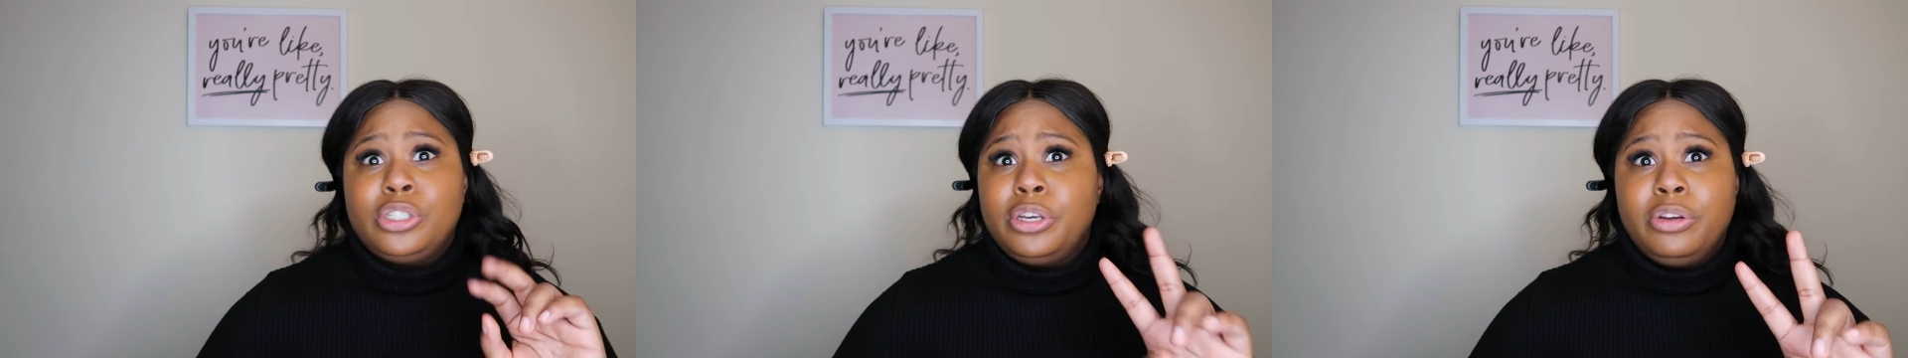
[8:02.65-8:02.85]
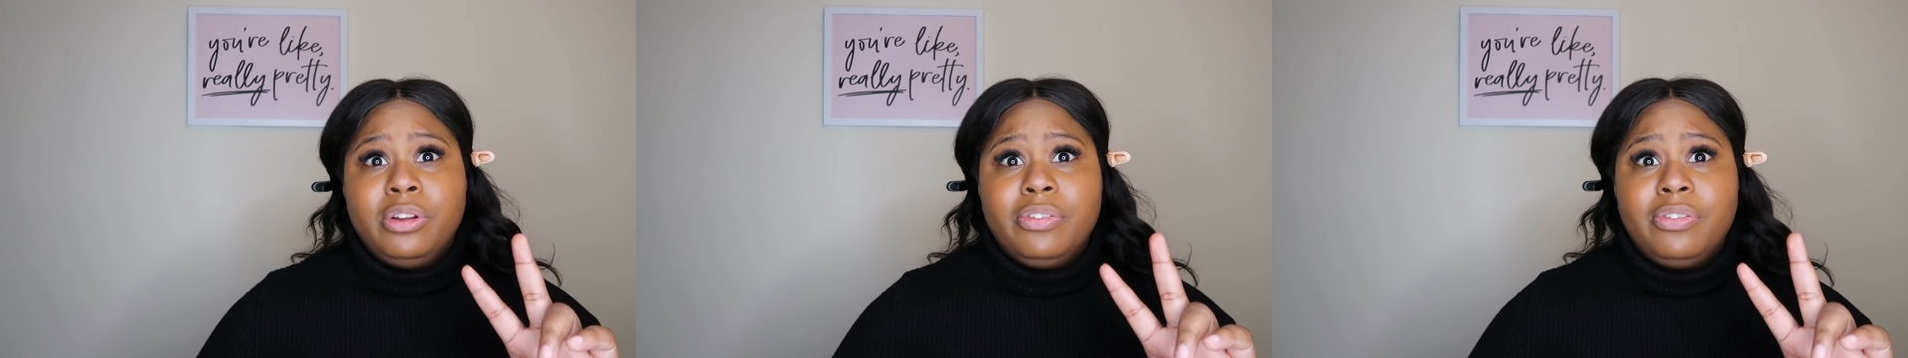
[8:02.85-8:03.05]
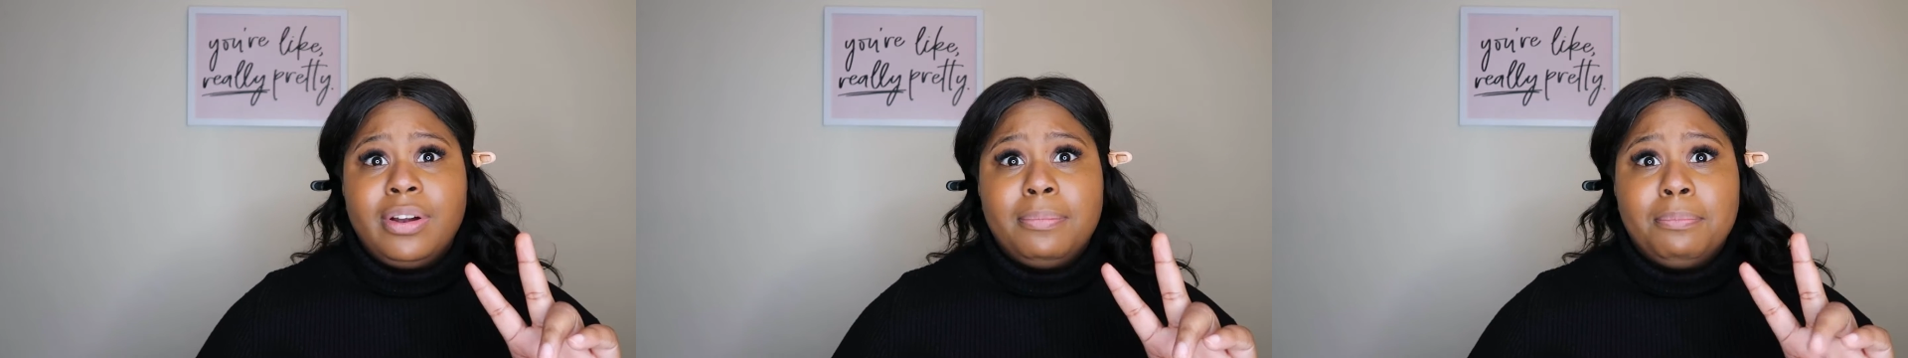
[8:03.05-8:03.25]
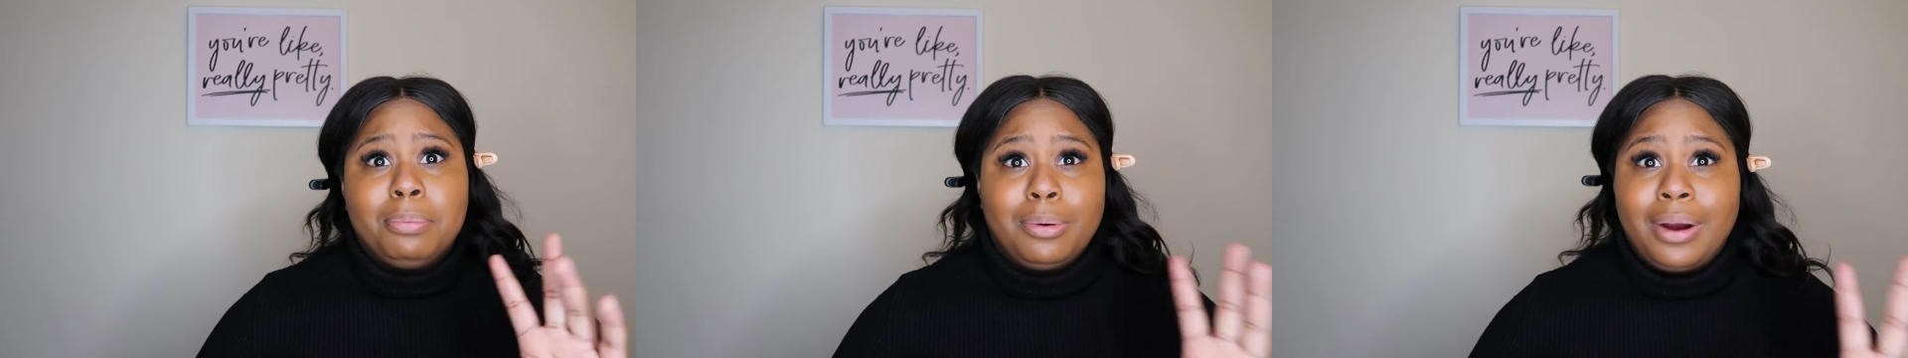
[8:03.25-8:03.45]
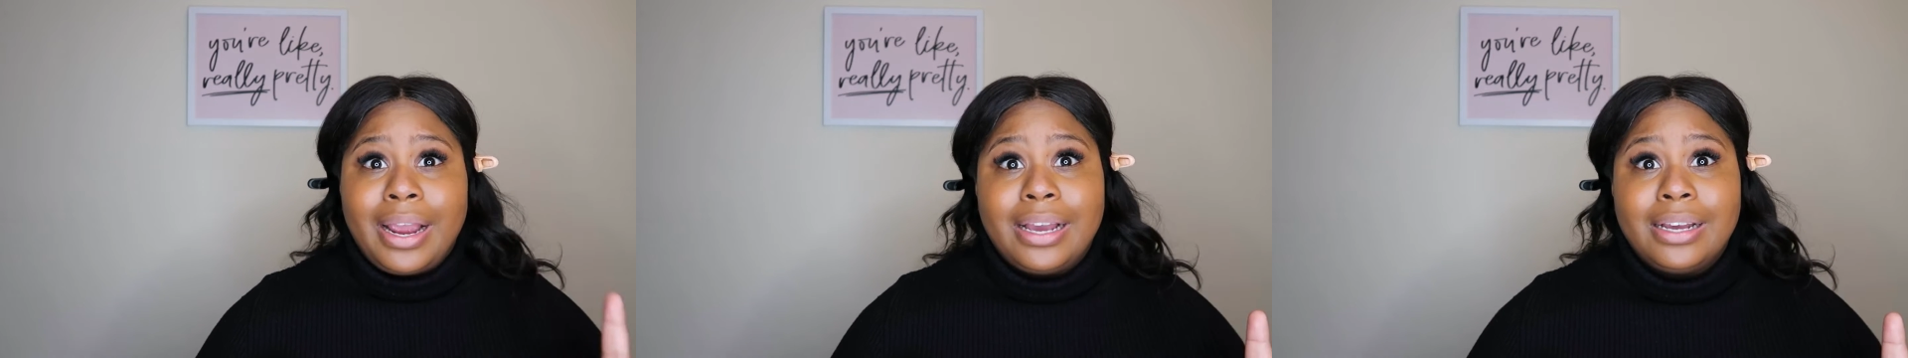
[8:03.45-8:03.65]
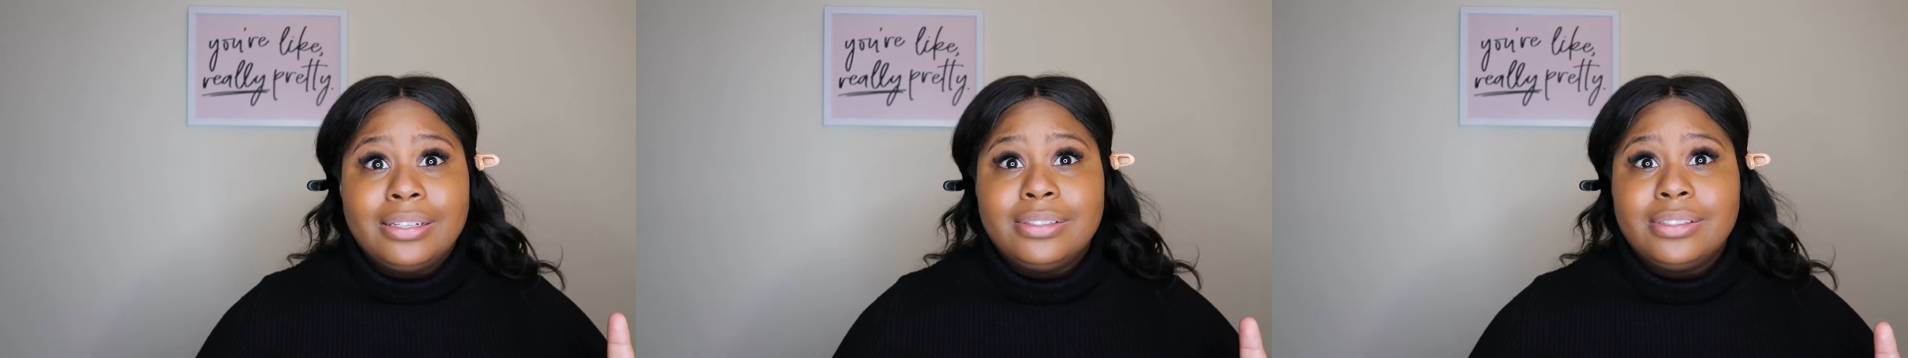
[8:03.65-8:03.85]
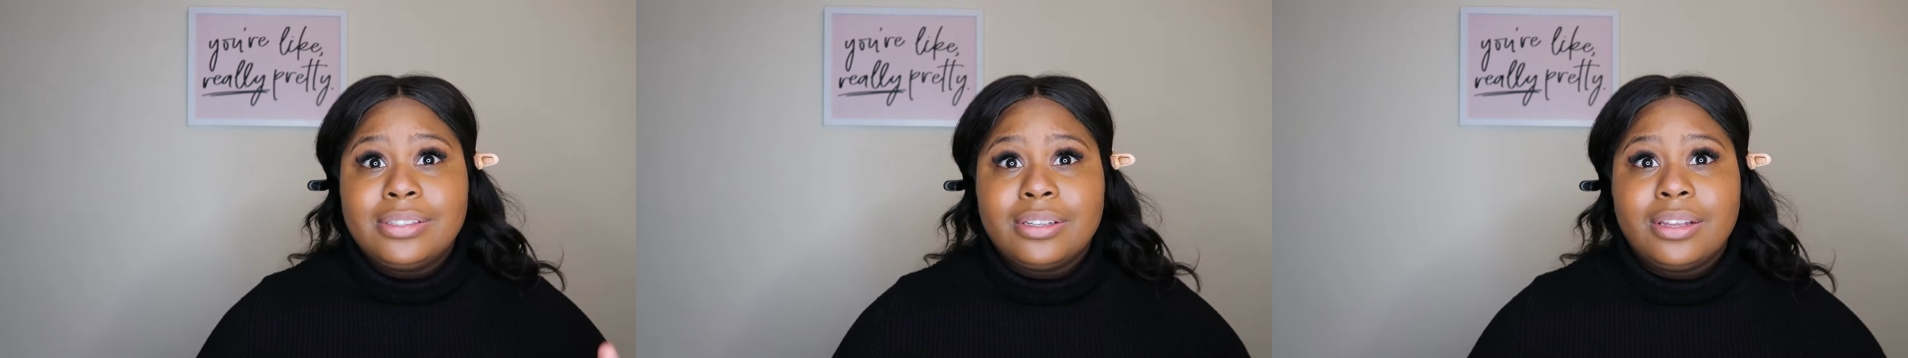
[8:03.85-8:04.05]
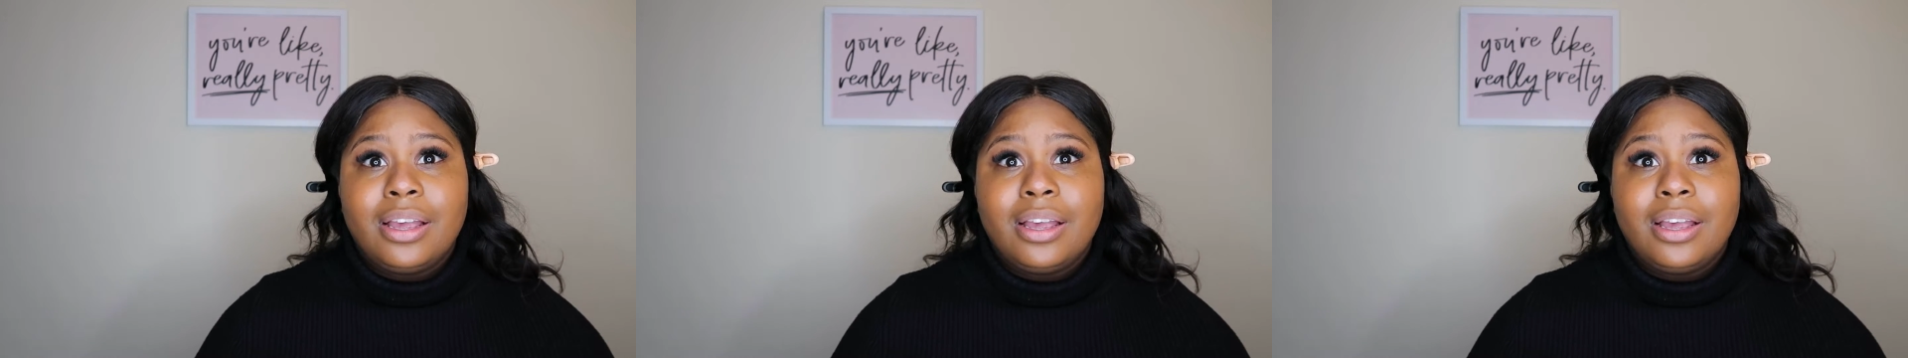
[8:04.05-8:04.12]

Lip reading: 2 different brands.